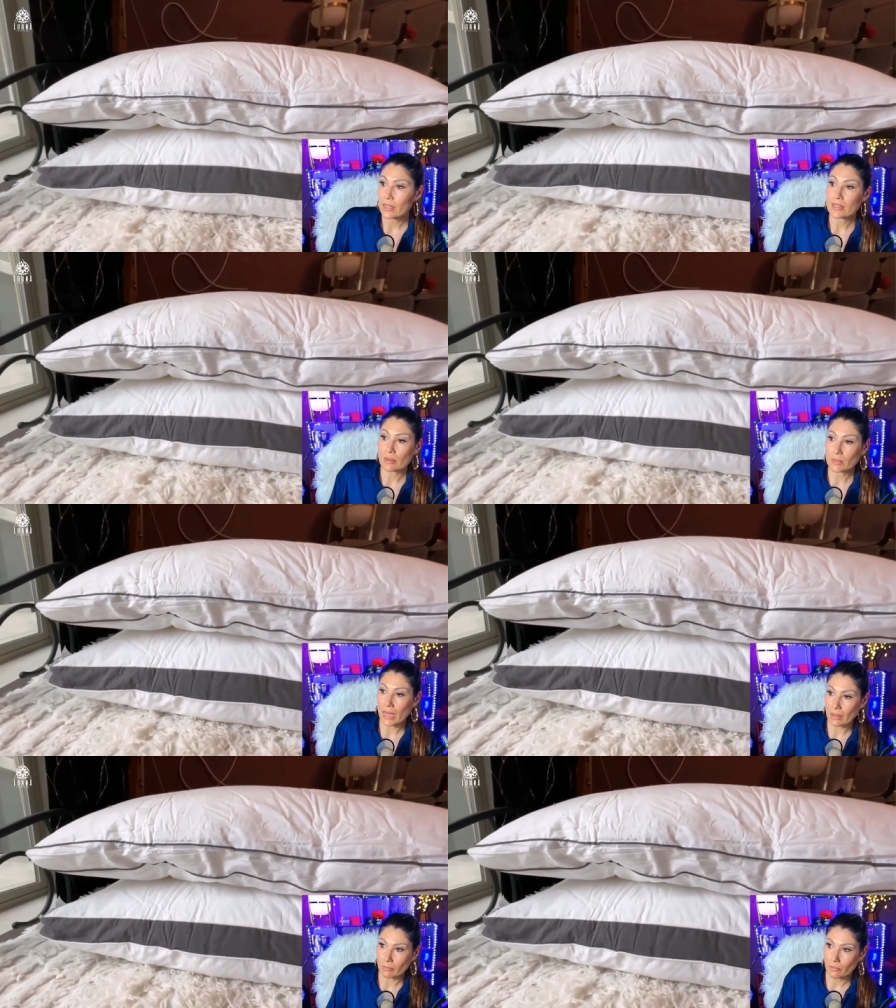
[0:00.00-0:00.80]
some
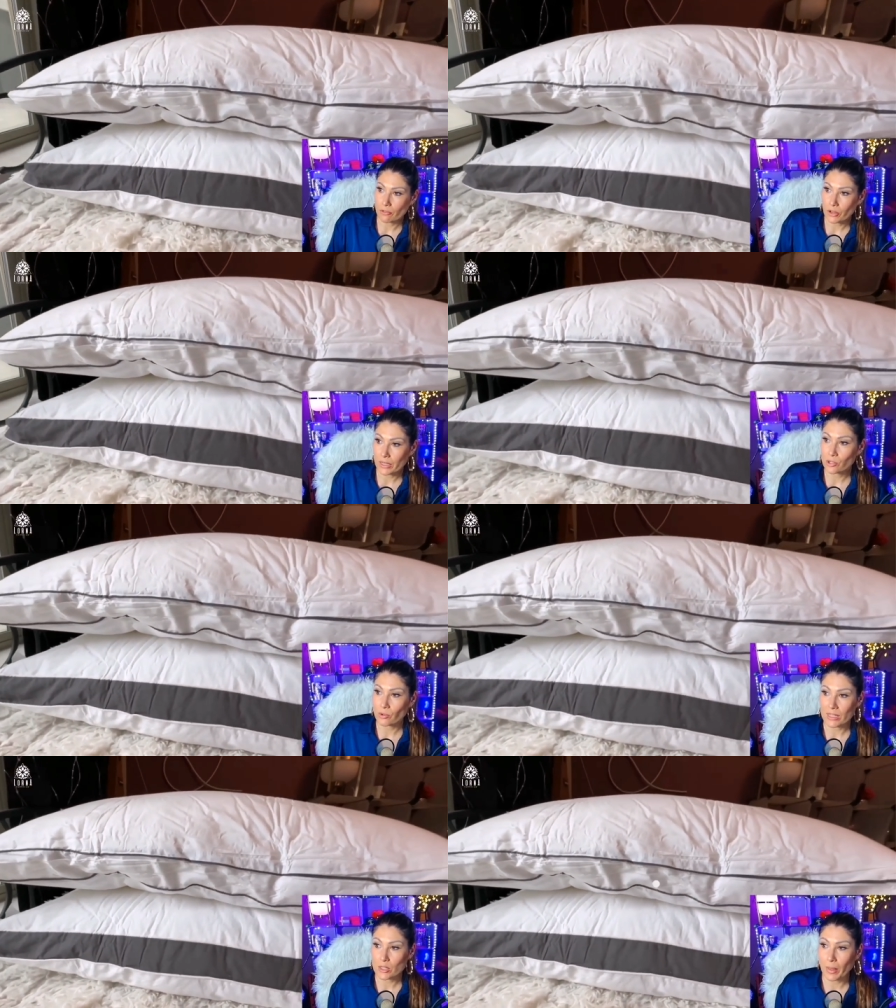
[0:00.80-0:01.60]
time for it
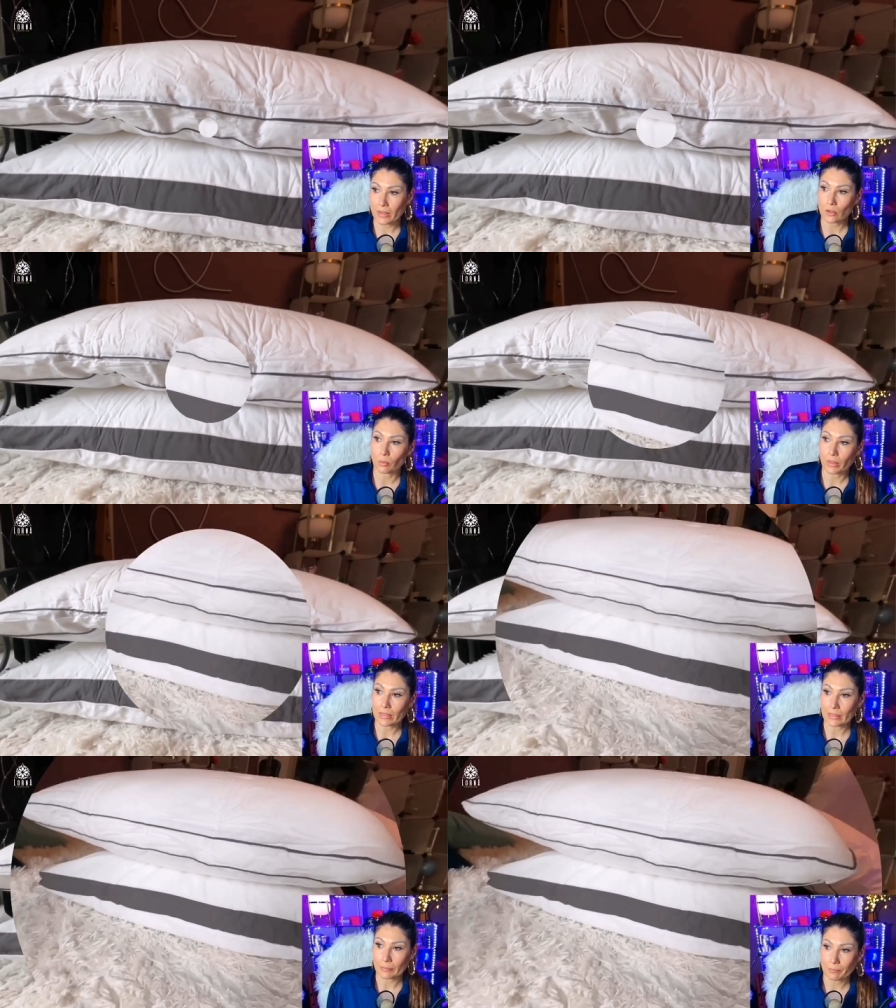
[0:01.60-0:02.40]
to expand
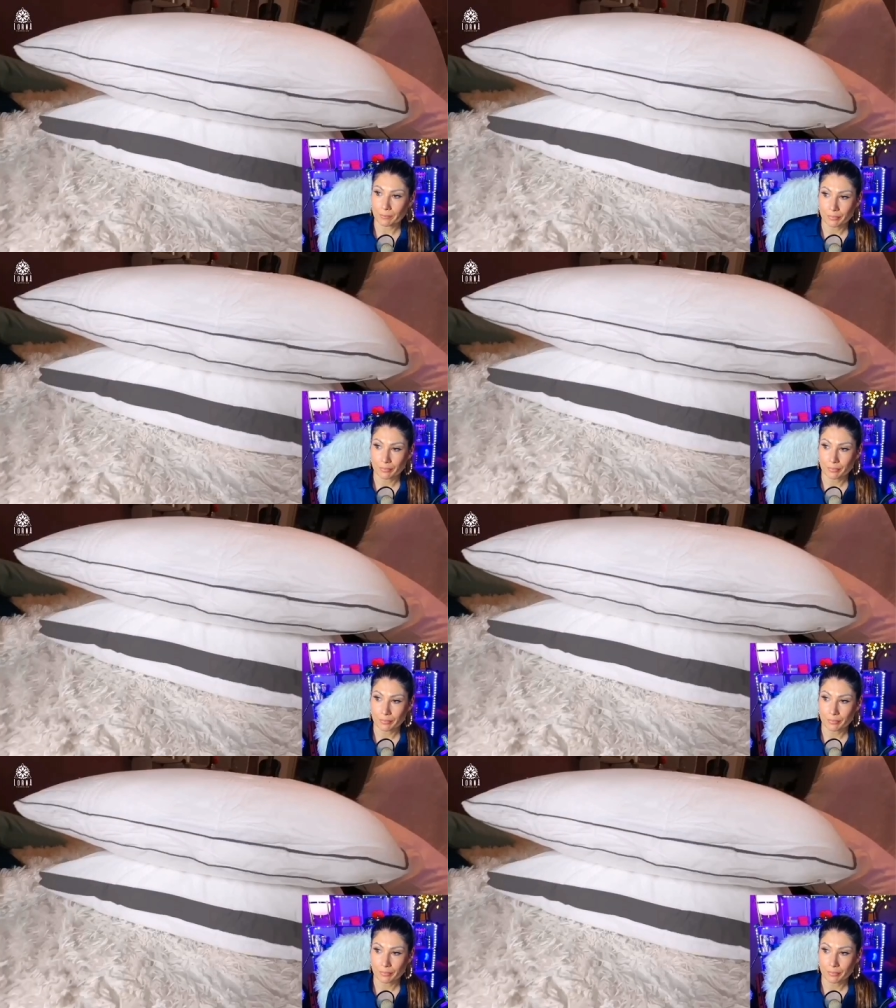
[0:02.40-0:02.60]
completely